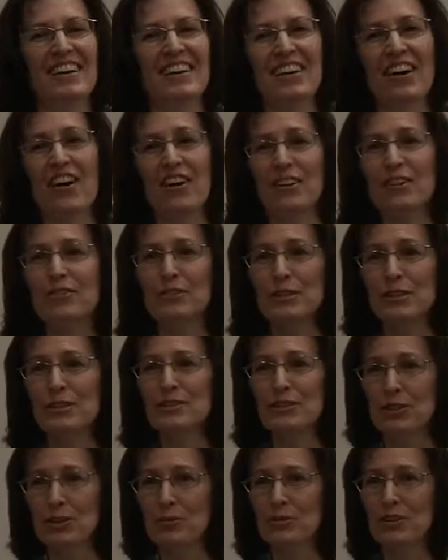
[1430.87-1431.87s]
all those things
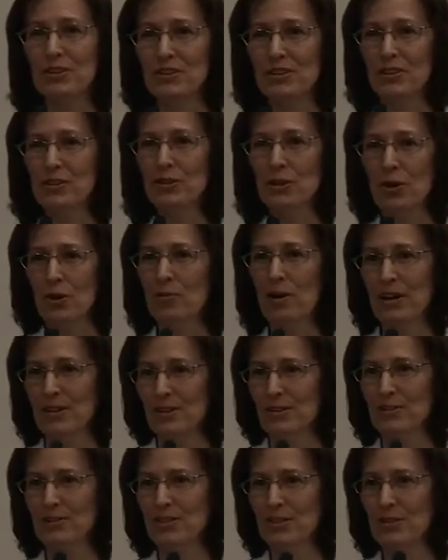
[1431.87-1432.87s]
that you know about your
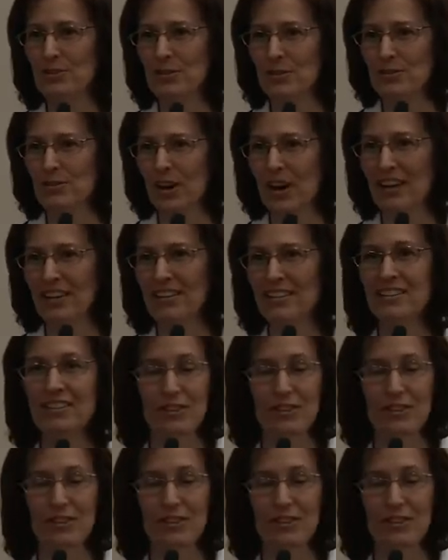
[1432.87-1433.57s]
own children, right?